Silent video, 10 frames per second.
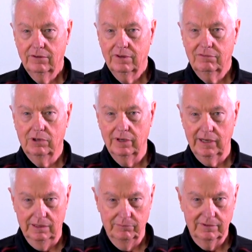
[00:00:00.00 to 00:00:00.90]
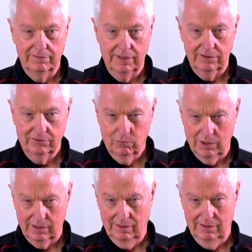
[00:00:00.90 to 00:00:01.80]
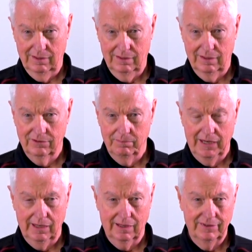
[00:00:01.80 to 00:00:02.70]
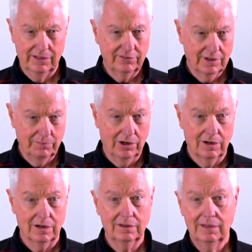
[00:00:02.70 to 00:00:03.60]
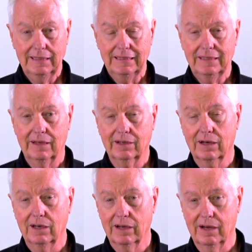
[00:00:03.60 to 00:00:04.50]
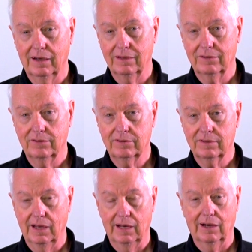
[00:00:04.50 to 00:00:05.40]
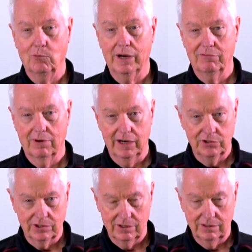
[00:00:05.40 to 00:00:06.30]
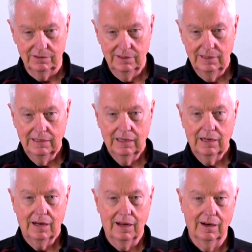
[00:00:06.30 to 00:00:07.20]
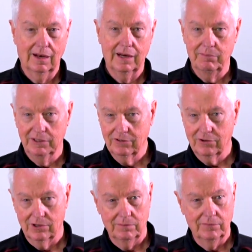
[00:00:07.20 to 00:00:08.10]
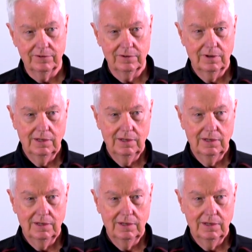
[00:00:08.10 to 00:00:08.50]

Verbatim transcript: Several hams have asked what is the meaning of SWR. Technically, it's standing wave ratio. In layman's terms,